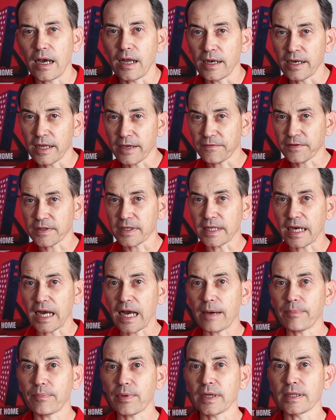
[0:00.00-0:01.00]
lift it
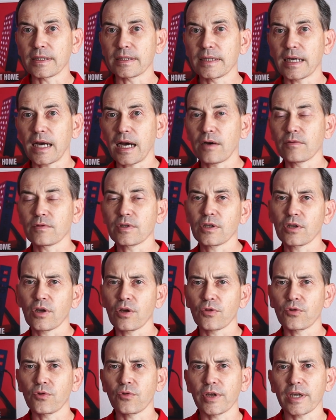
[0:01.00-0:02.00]
up and down
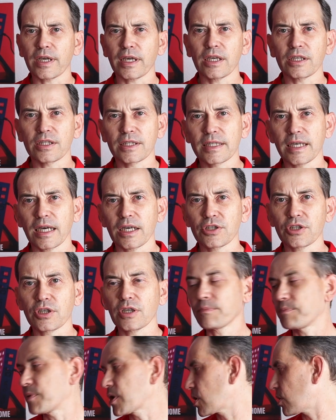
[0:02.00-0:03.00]
during each
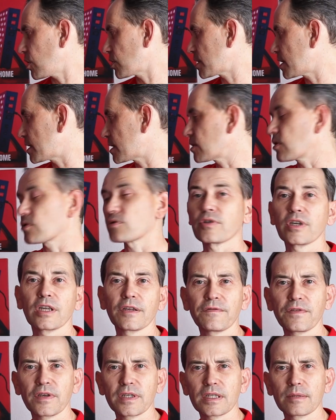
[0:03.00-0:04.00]
session, because it's not
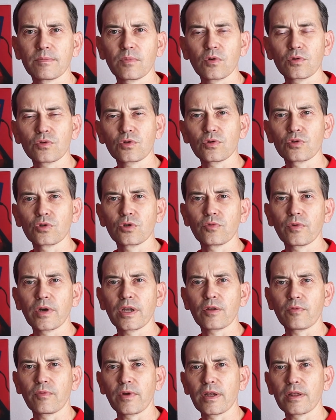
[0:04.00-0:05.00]
really feasible to do
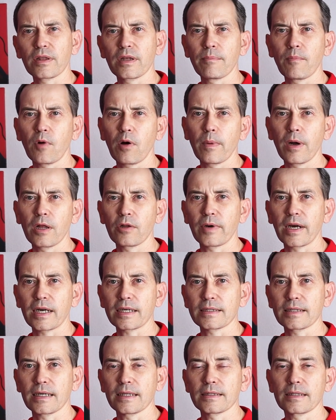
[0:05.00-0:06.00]
it with the mobile
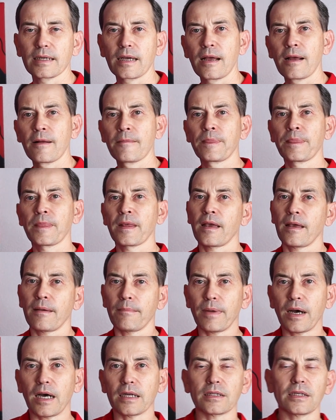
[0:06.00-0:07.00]
rack stand.
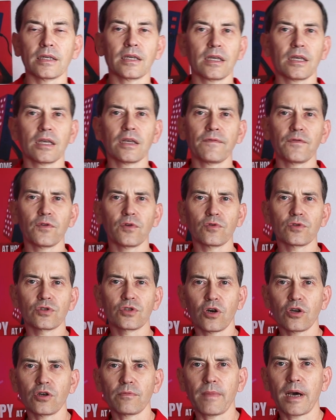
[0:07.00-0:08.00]
But if you
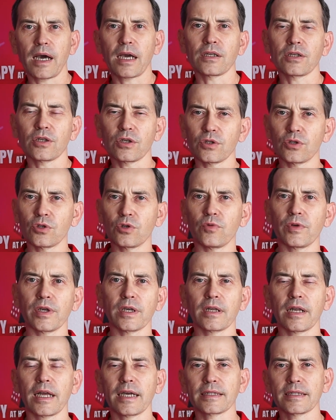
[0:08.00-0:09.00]
don't mind
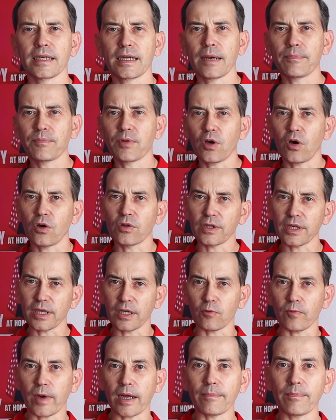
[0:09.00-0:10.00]
doing light therapy only
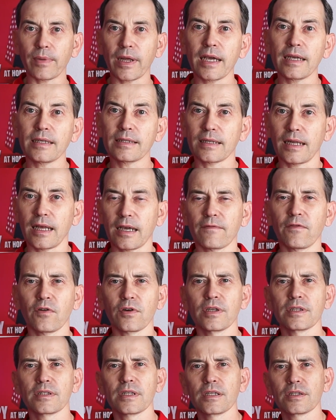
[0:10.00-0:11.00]
in one place, like
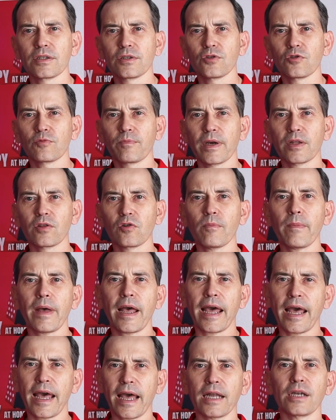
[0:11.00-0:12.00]
for instance in your bedroom,
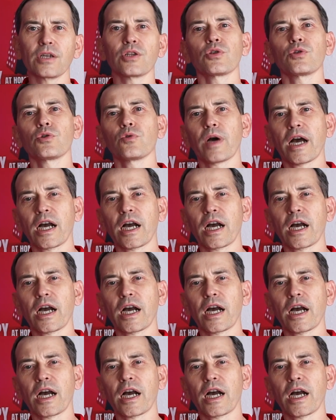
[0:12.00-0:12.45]
and you